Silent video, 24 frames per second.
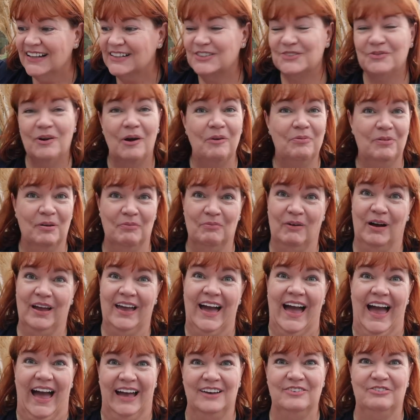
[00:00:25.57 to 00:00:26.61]
to open my
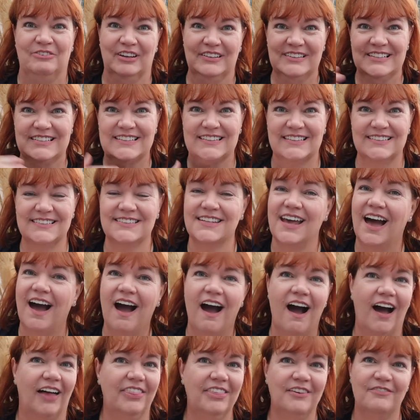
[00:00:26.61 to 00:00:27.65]
advents, because
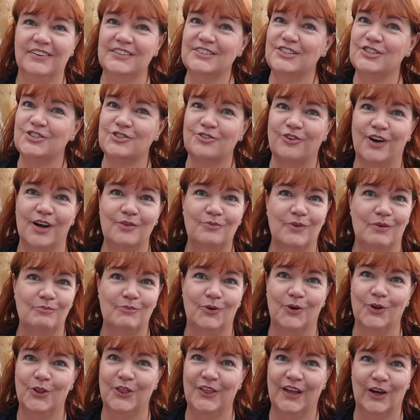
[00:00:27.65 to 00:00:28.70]
I think I had to try one
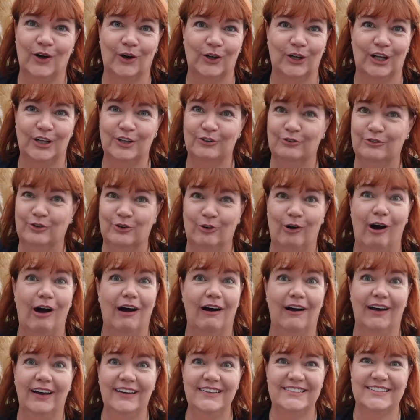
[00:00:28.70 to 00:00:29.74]
more thing on, I'd have
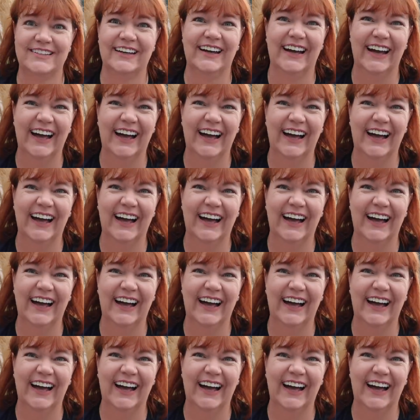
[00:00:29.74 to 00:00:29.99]
cried.